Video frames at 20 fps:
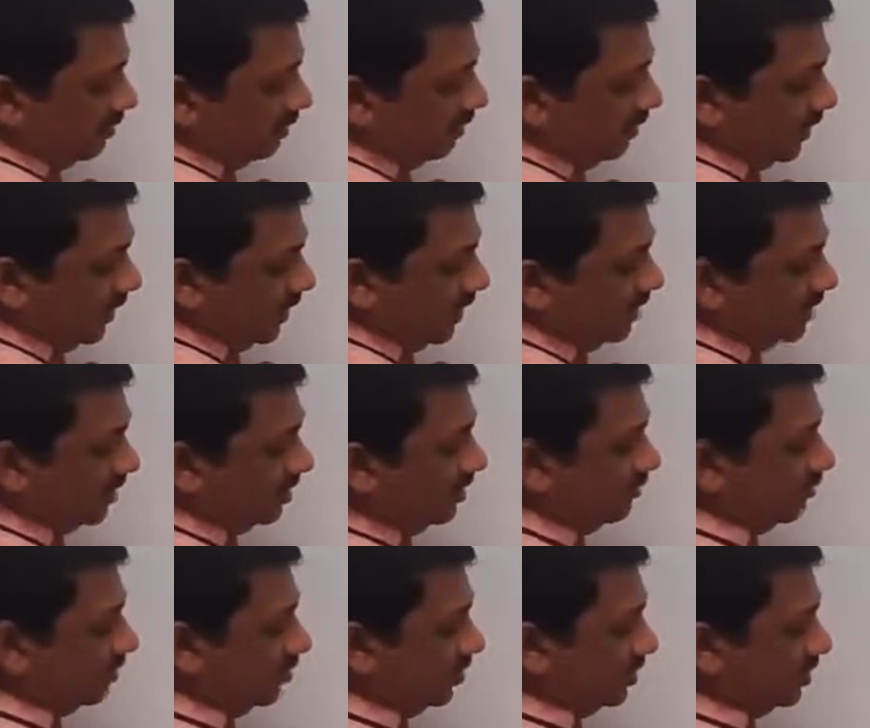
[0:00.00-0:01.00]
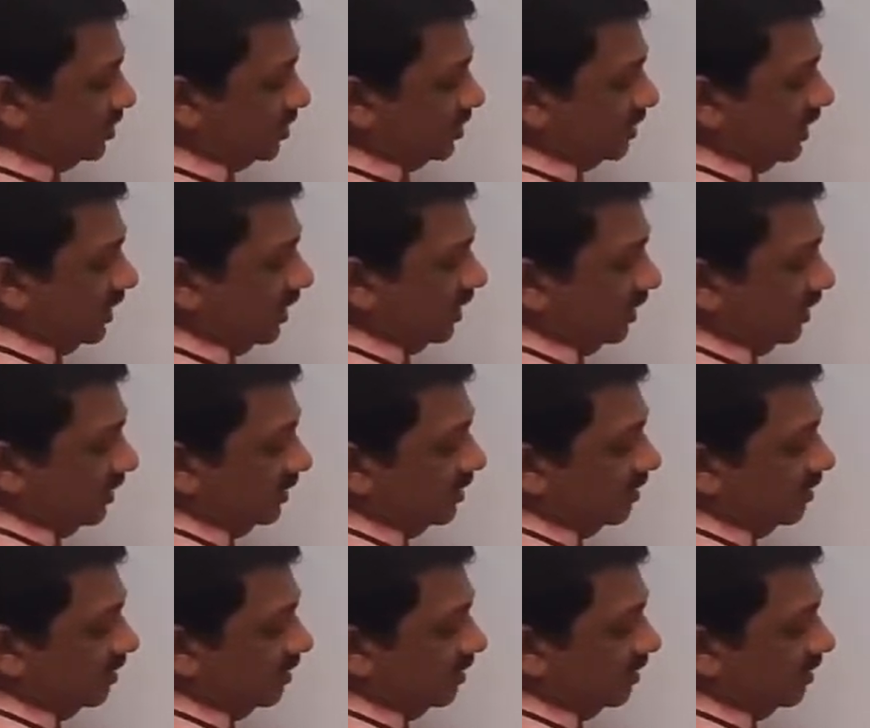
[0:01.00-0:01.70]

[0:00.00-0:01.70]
parent process ID.